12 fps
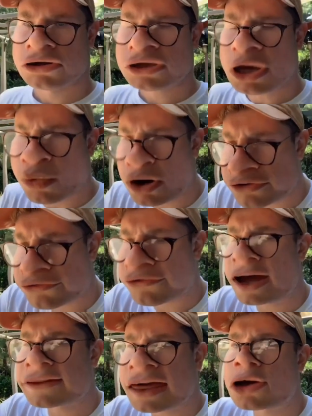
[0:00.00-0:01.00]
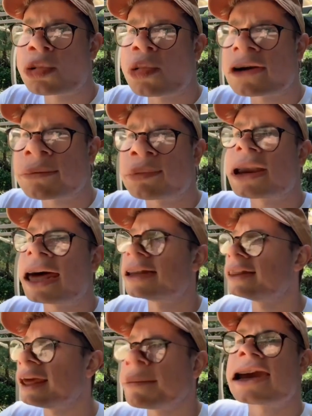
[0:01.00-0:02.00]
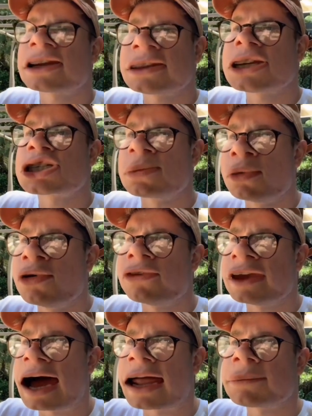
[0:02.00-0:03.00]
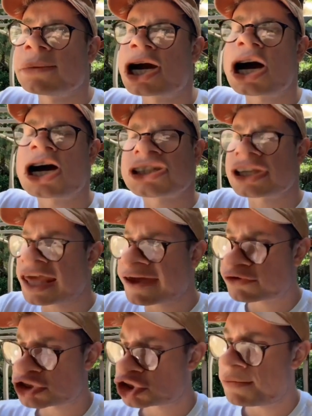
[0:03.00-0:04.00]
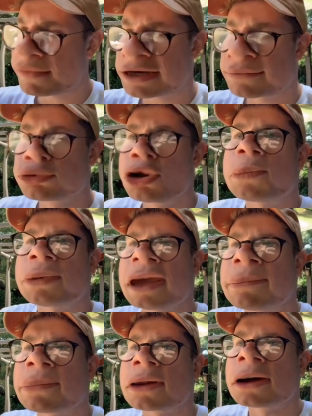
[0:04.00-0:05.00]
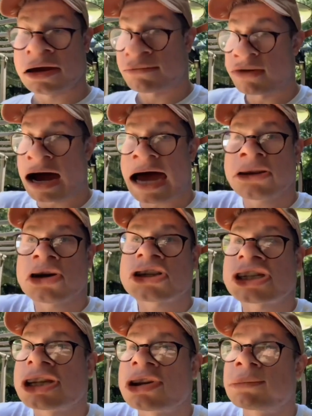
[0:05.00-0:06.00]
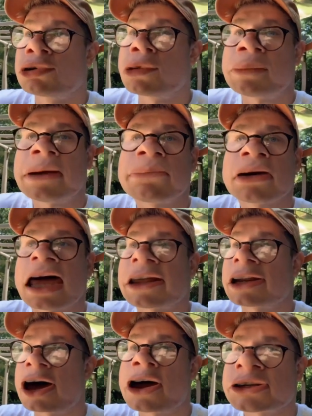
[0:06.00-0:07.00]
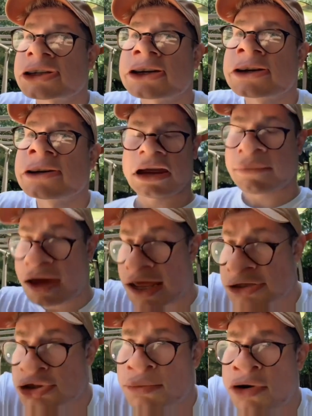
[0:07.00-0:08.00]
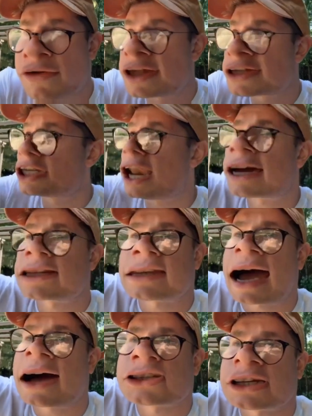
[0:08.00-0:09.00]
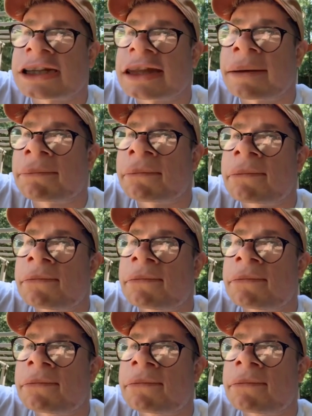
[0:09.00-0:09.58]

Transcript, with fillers: Yeah, I want to find out what planet they make this movie on because they have so many blue people. I not seen no blue people on Earth. And behind the movie, it's like a thousand of them.